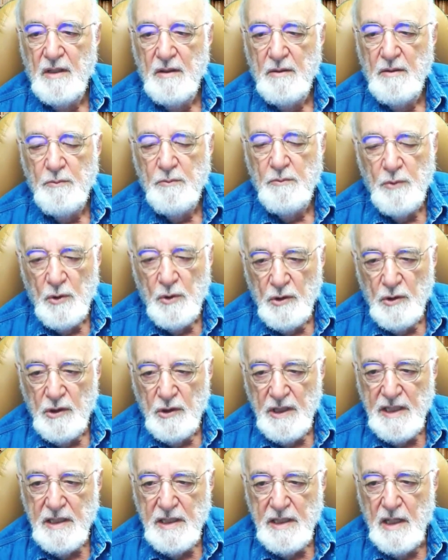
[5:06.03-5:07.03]

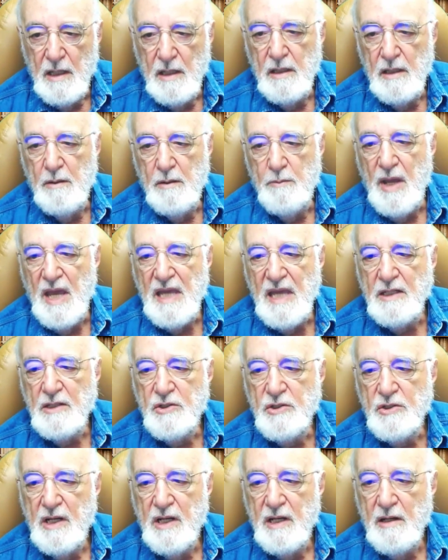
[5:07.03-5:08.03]
Molina, a managed
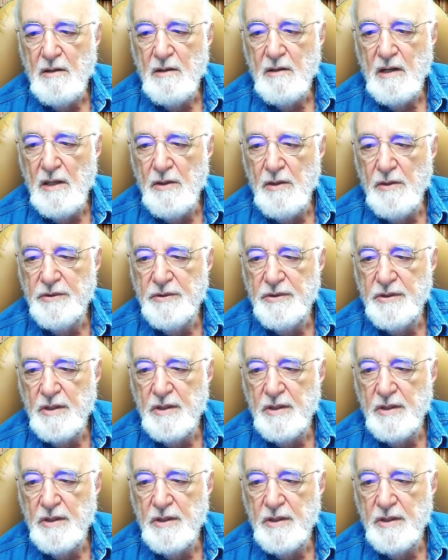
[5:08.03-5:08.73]
care health